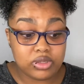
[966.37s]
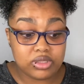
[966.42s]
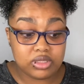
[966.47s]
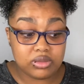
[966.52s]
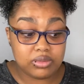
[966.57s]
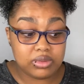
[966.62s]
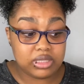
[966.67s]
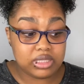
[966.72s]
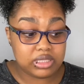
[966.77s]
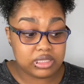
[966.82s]
to
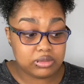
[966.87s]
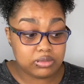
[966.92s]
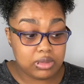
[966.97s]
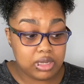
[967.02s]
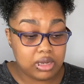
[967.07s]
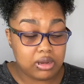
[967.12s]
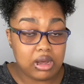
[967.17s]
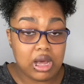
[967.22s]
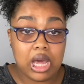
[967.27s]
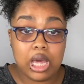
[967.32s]
be the
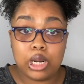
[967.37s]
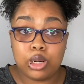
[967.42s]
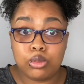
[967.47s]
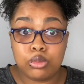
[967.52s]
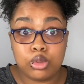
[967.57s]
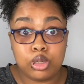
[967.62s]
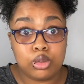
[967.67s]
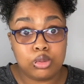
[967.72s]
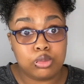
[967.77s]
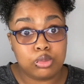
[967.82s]
smell. I don't
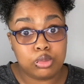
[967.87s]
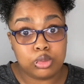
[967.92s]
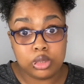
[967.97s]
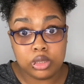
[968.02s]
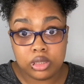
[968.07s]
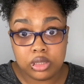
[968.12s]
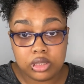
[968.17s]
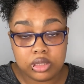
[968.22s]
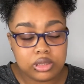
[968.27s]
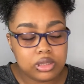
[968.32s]
know
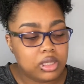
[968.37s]
what.